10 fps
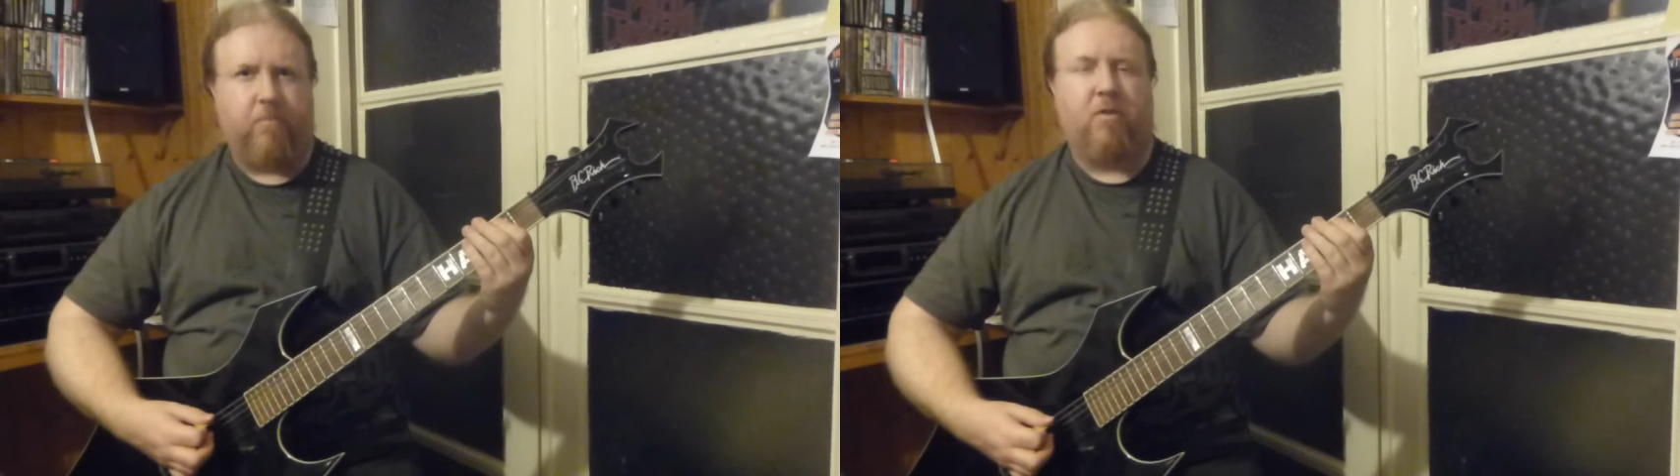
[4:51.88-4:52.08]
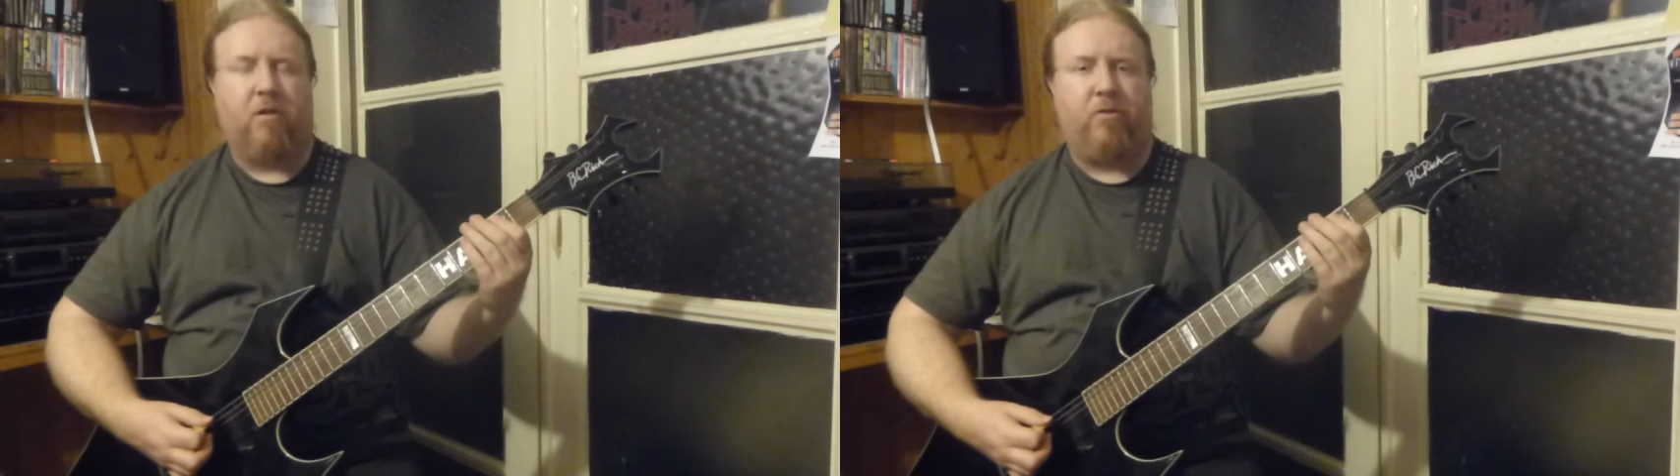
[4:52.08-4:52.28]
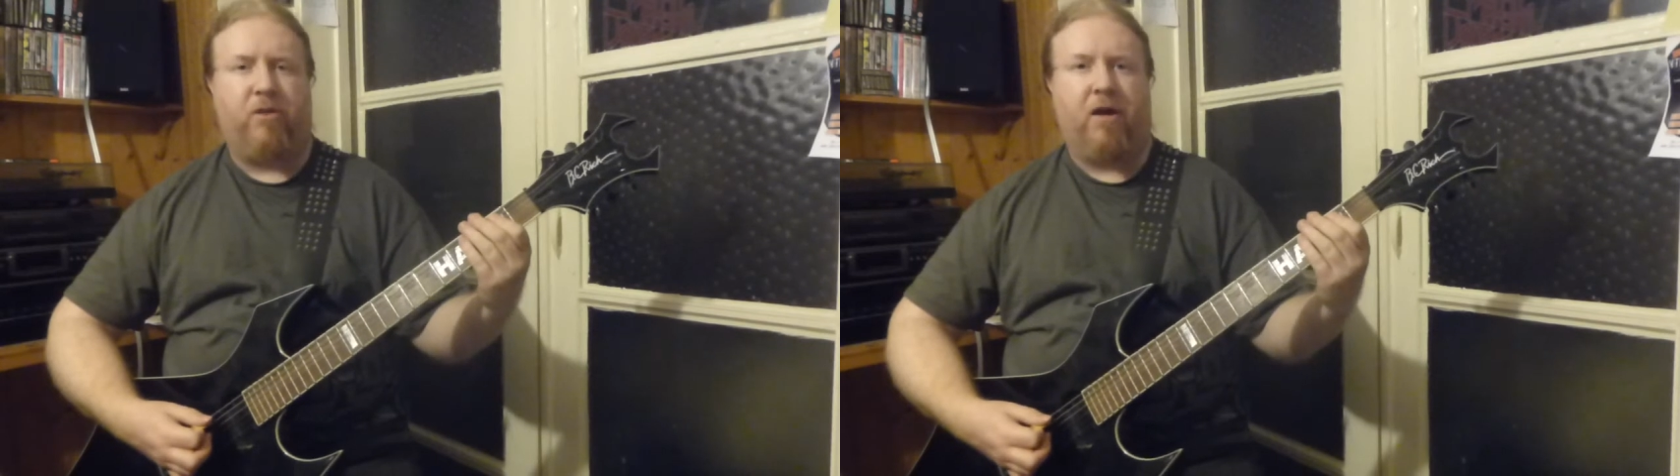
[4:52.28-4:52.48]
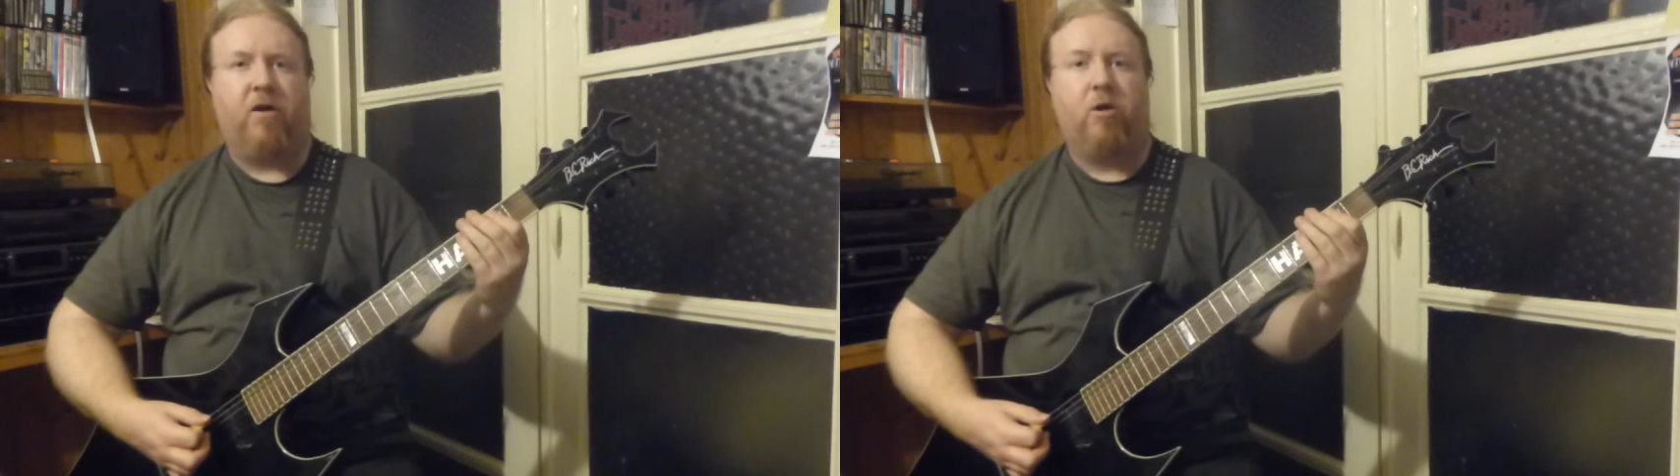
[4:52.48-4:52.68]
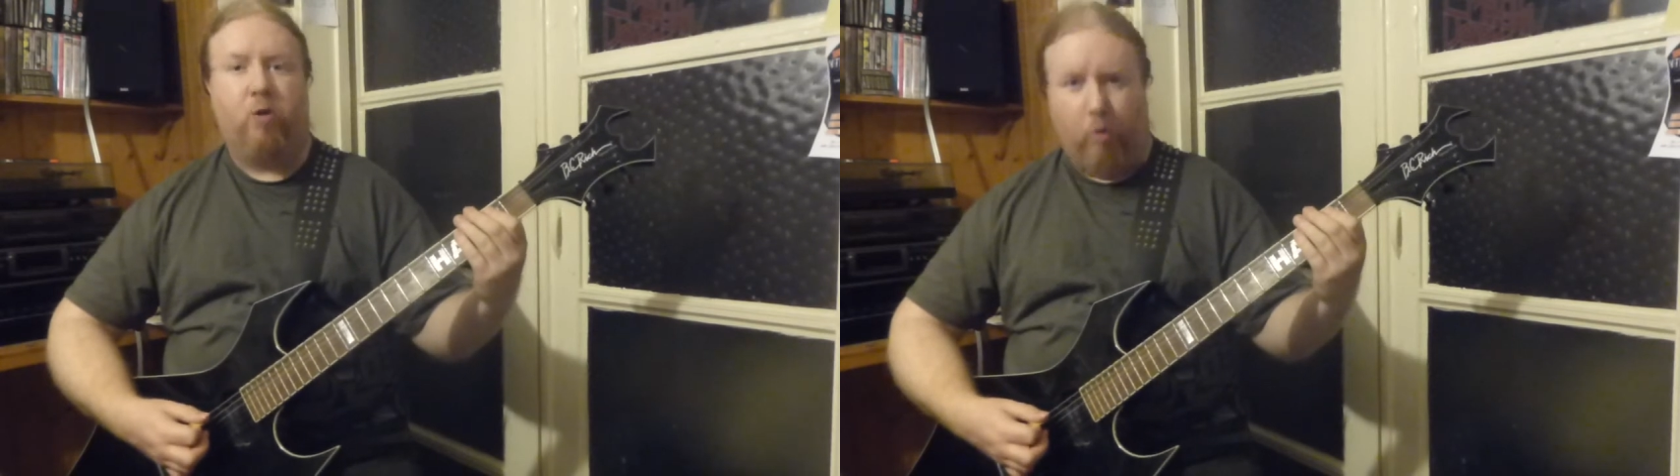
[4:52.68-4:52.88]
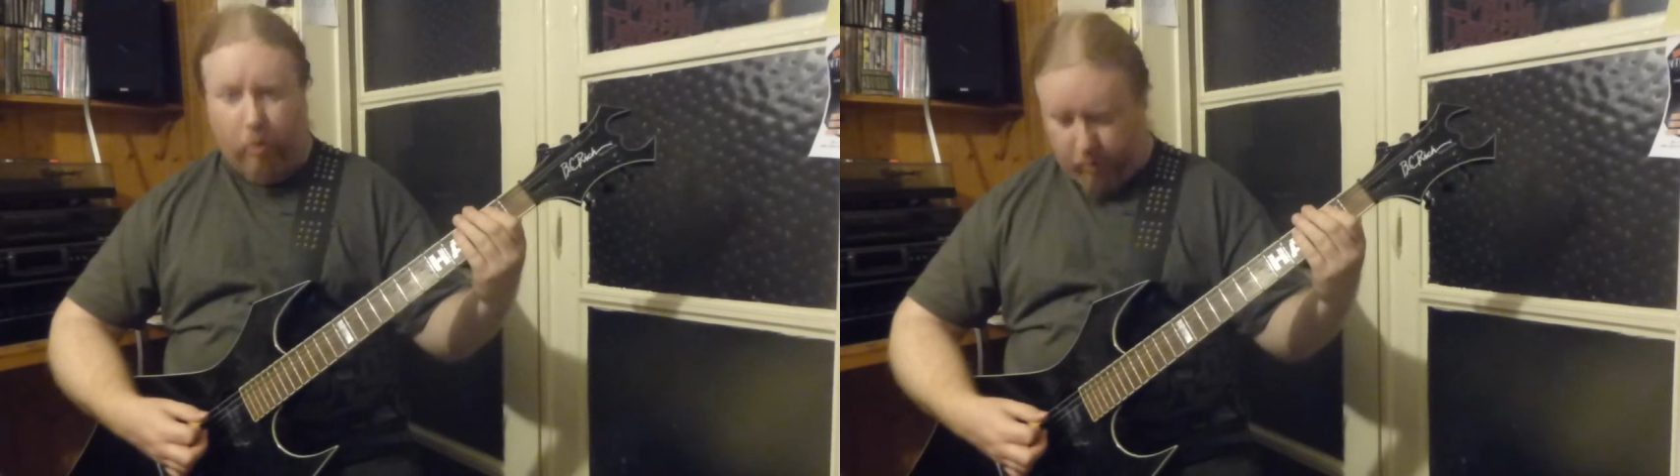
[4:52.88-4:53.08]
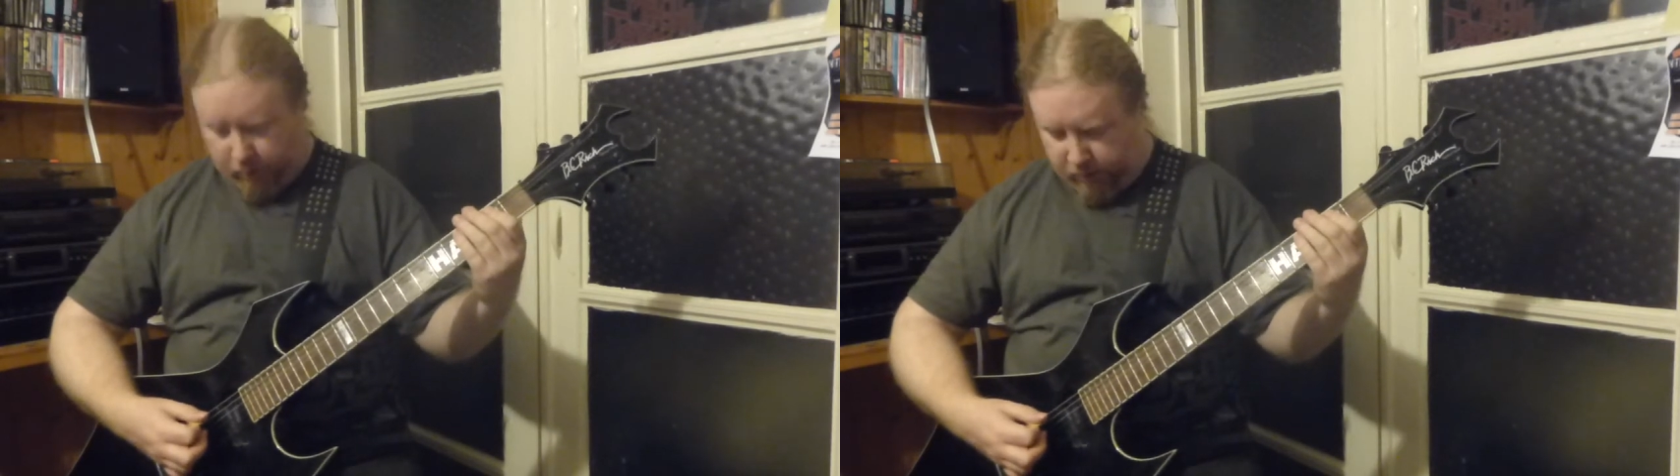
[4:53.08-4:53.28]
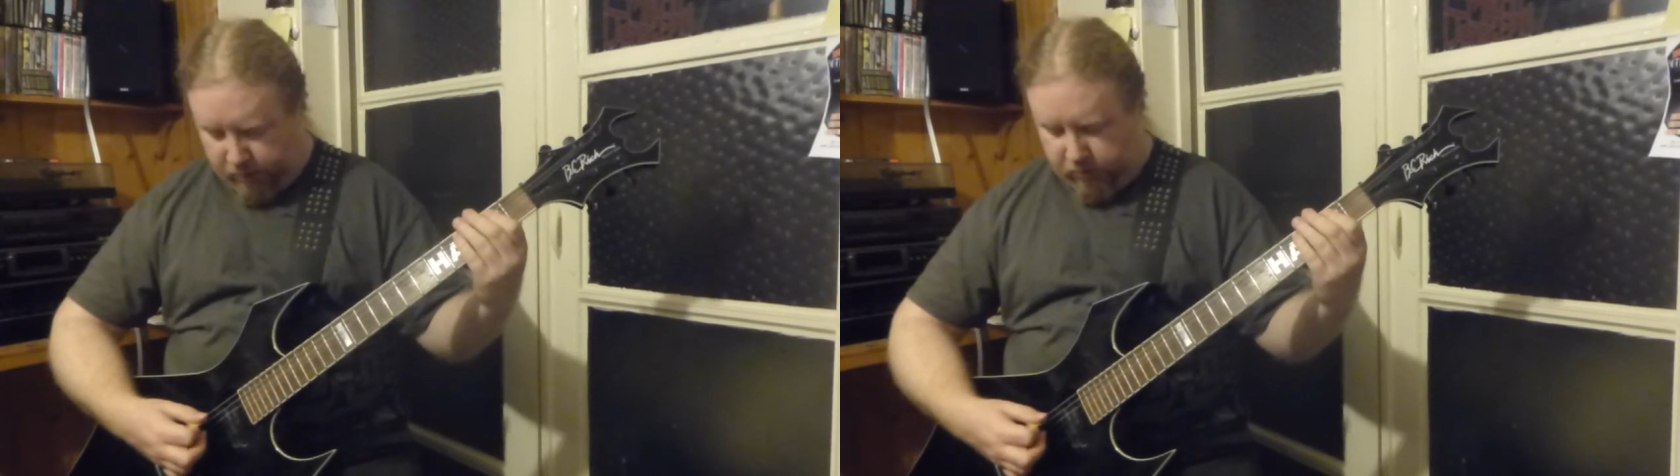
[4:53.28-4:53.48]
like that, or